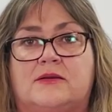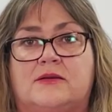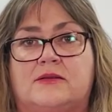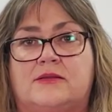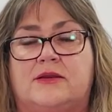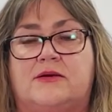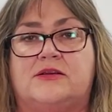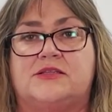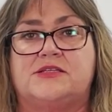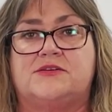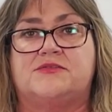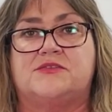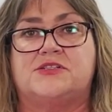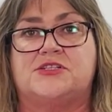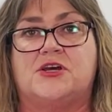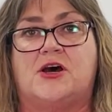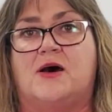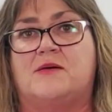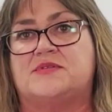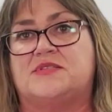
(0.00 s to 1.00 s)
There are different
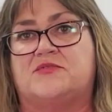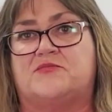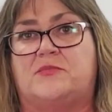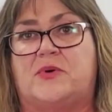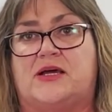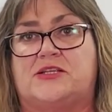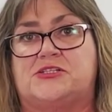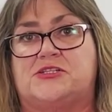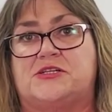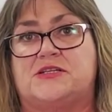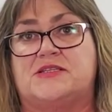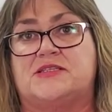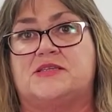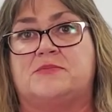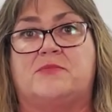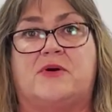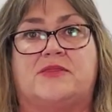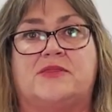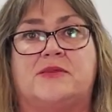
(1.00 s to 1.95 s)
types of budgets, but the